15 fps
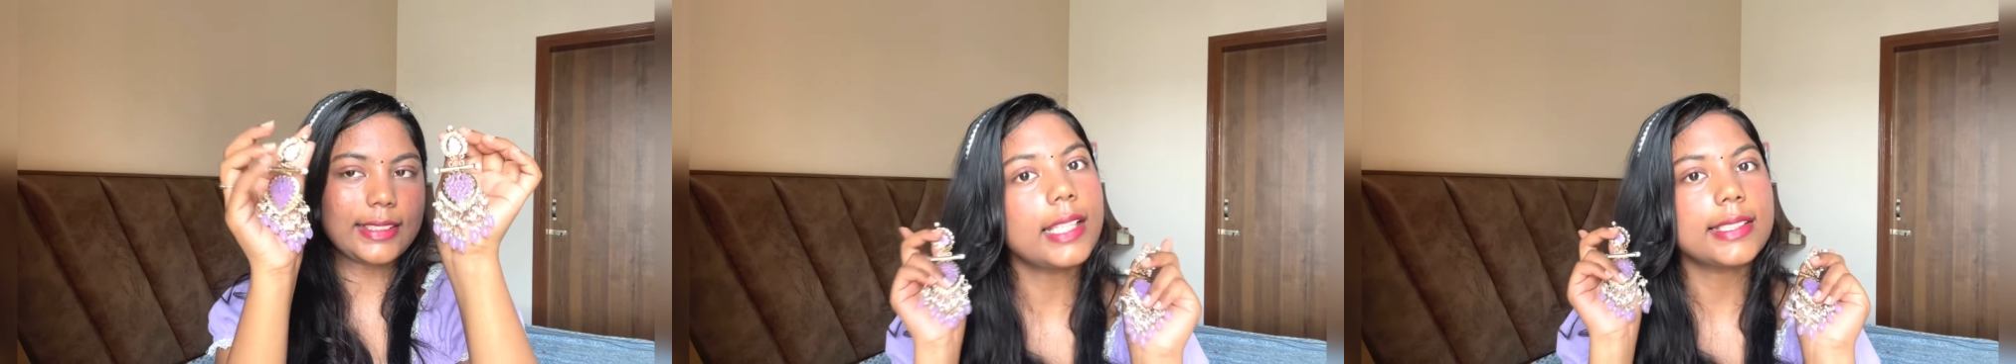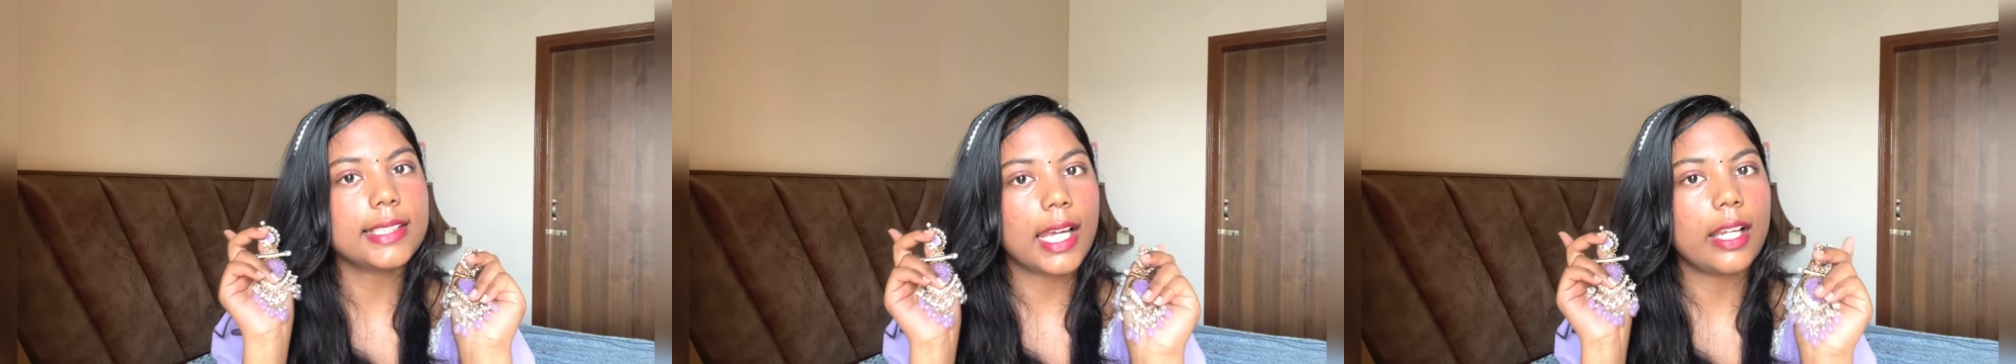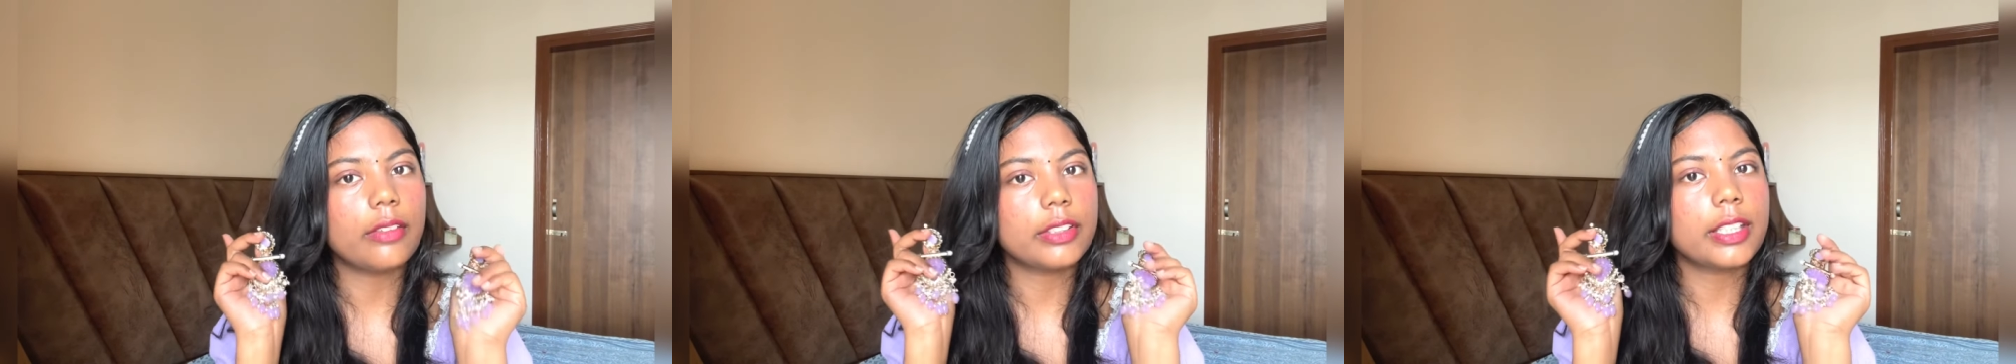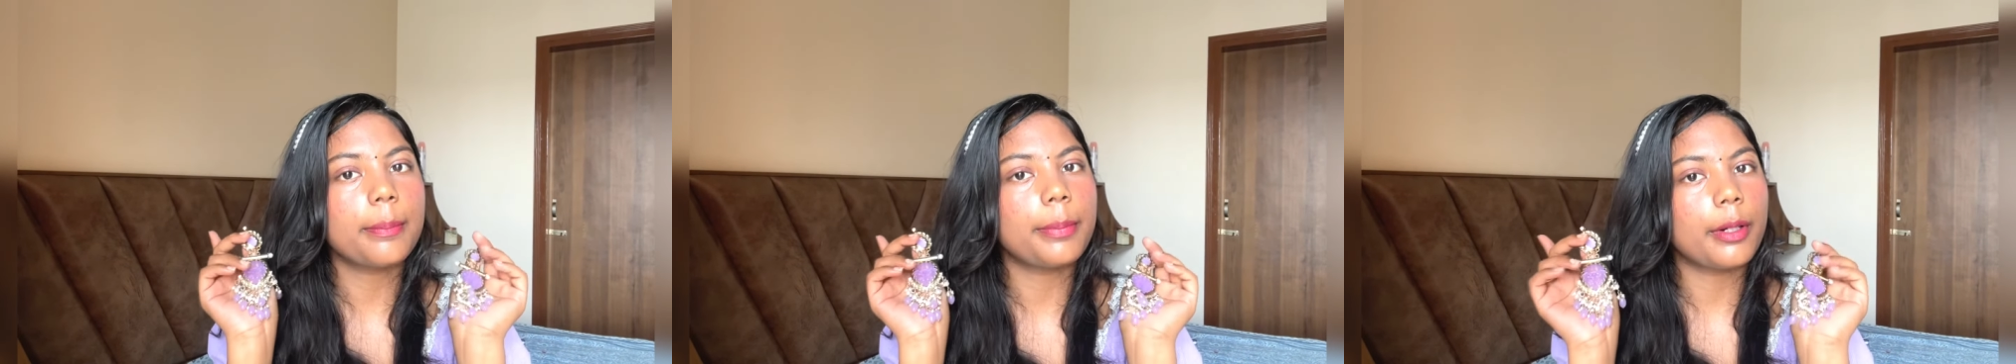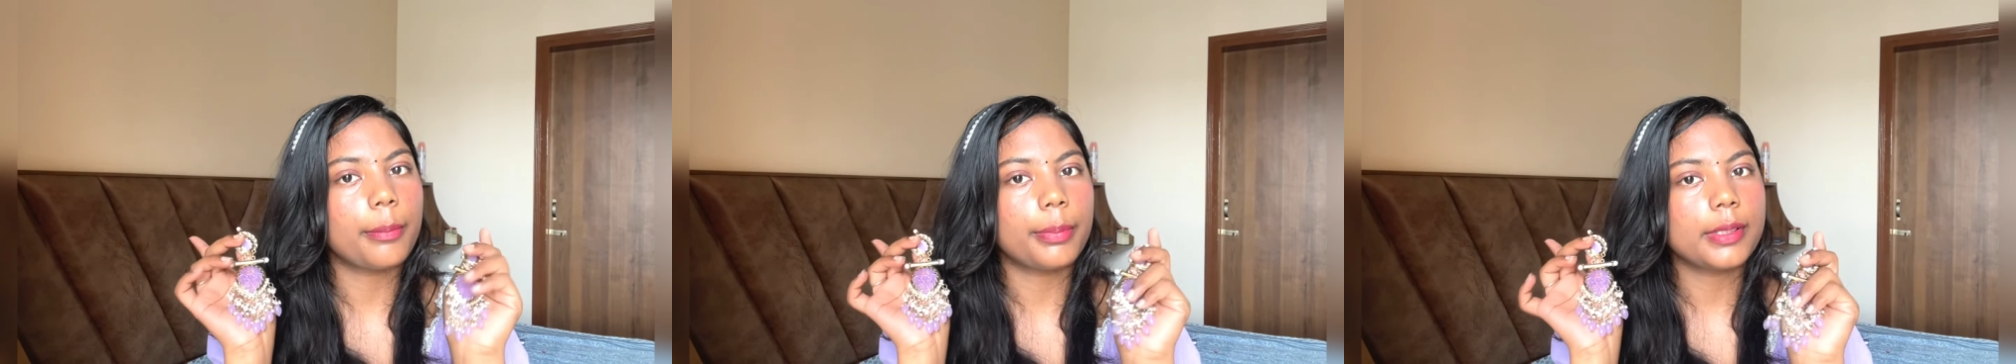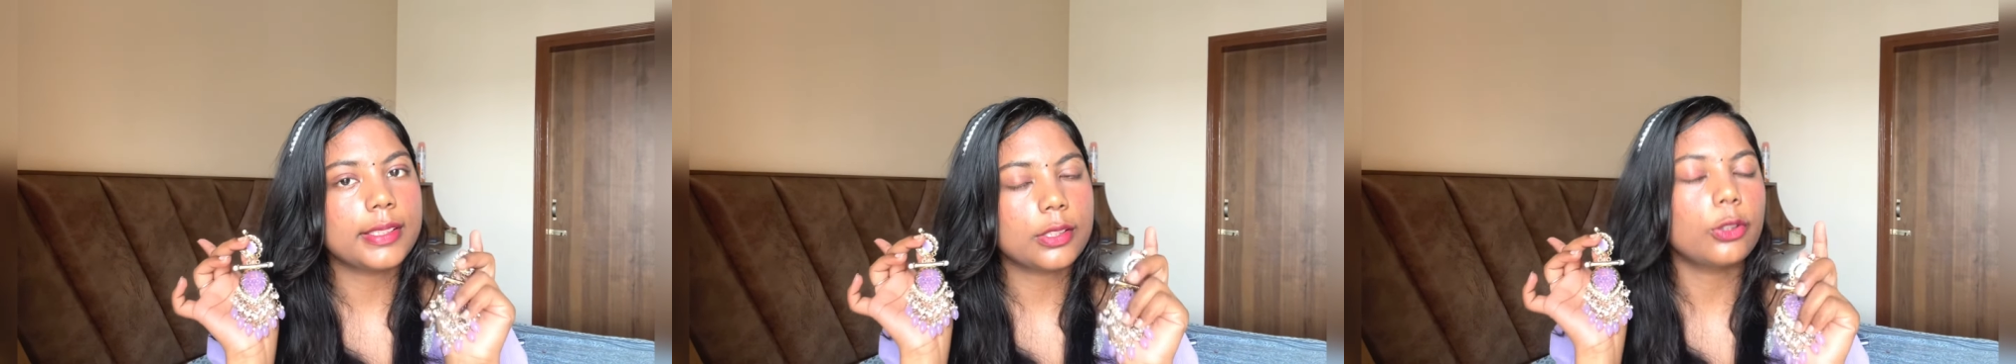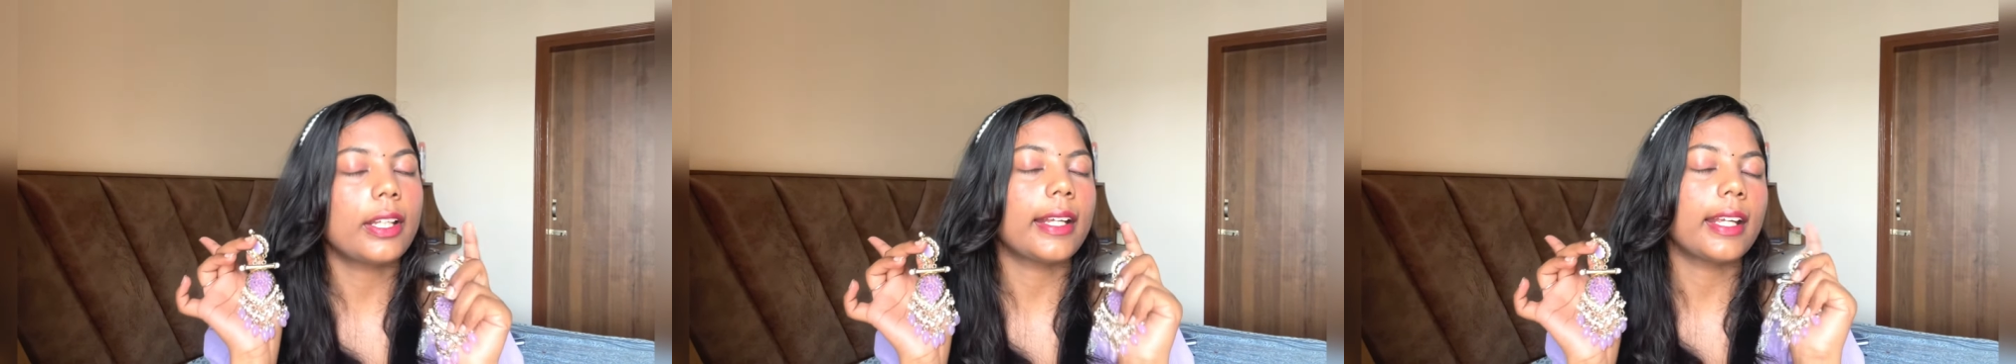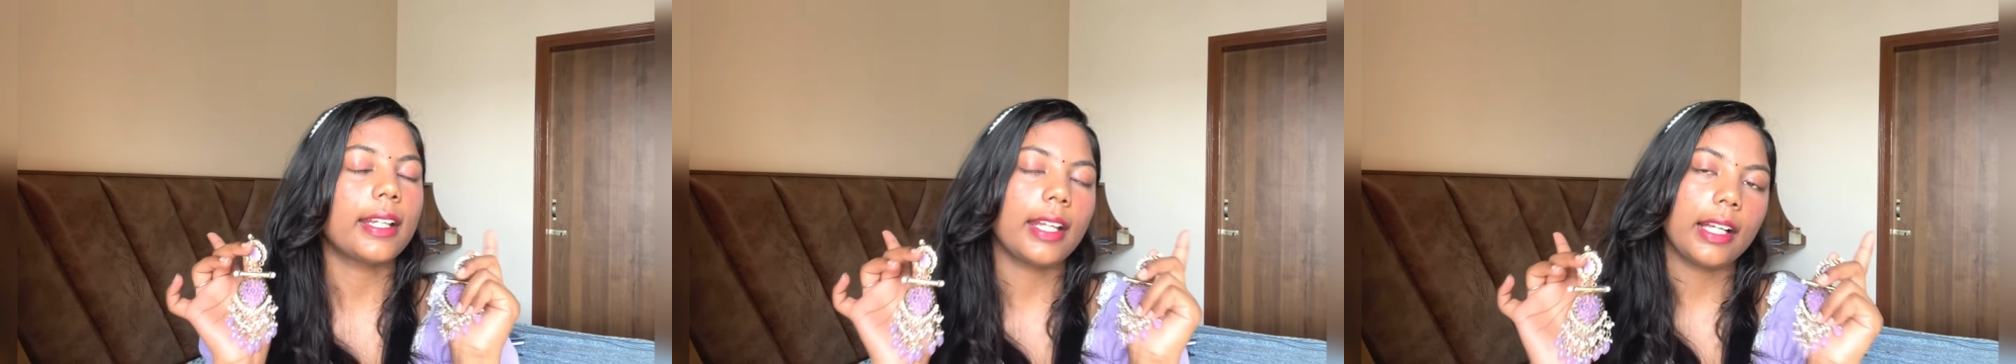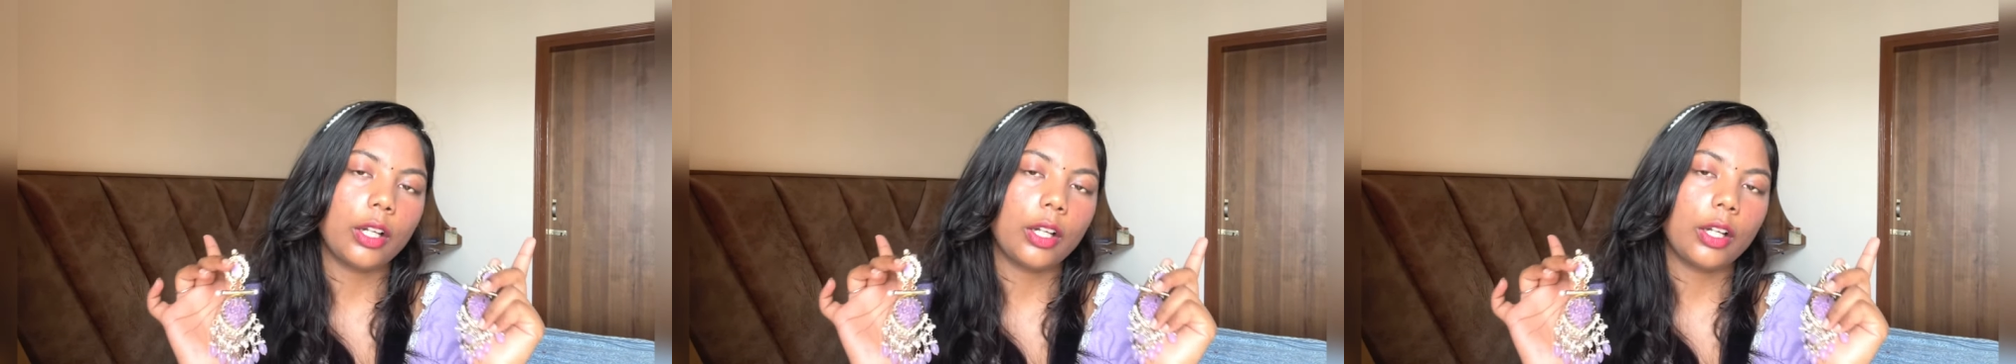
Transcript: i styled with a purple suit again i